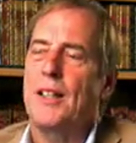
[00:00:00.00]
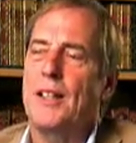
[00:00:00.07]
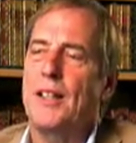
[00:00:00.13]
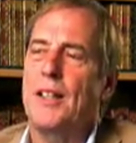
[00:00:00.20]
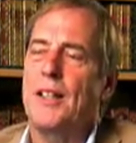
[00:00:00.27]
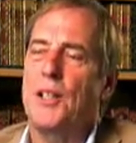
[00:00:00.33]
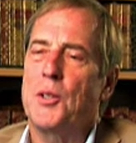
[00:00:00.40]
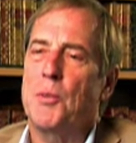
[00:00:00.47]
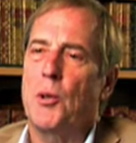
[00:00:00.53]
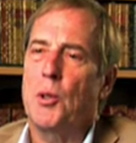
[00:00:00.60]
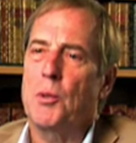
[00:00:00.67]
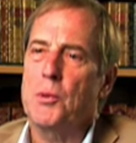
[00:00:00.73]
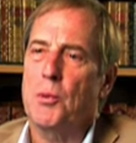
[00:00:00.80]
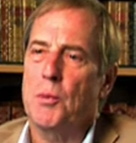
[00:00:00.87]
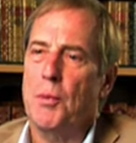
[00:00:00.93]
His
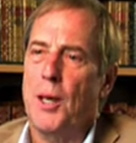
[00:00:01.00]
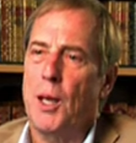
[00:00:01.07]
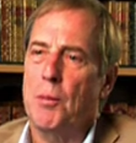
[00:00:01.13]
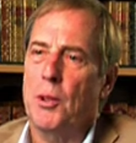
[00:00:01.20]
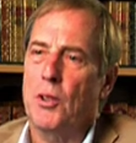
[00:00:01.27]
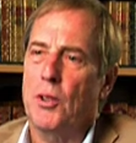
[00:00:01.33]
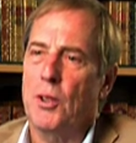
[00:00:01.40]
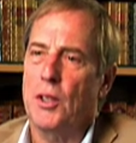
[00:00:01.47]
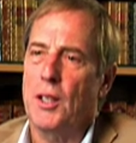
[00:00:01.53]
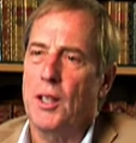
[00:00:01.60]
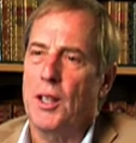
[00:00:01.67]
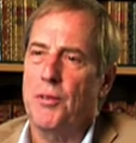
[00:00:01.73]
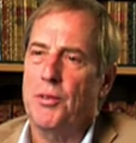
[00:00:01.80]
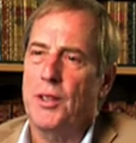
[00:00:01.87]
poems were popular enough